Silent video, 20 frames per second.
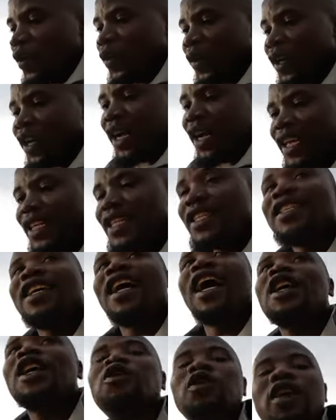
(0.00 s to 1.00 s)
Okay guys,
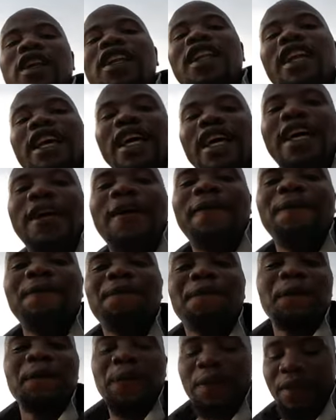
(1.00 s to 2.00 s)
actually
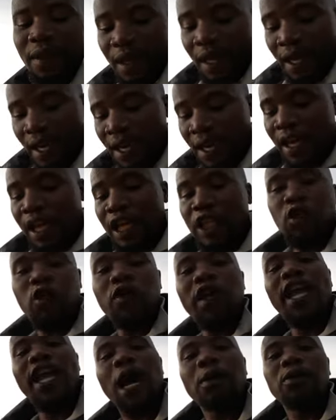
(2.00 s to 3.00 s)
today